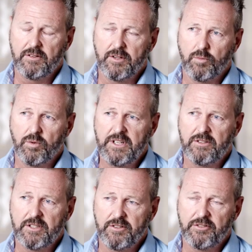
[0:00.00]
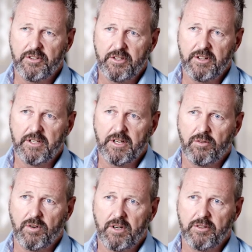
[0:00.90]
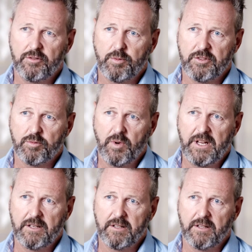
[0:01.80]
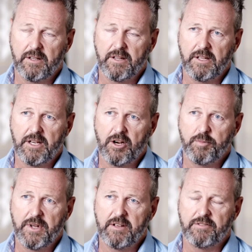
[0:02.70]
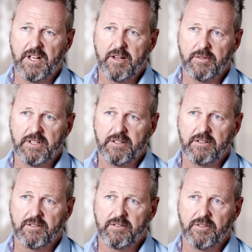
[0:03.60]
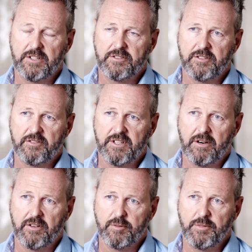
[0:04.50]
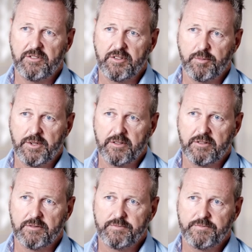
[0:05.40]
The real concern that arose was when the au pair family registered Sara as a missing person.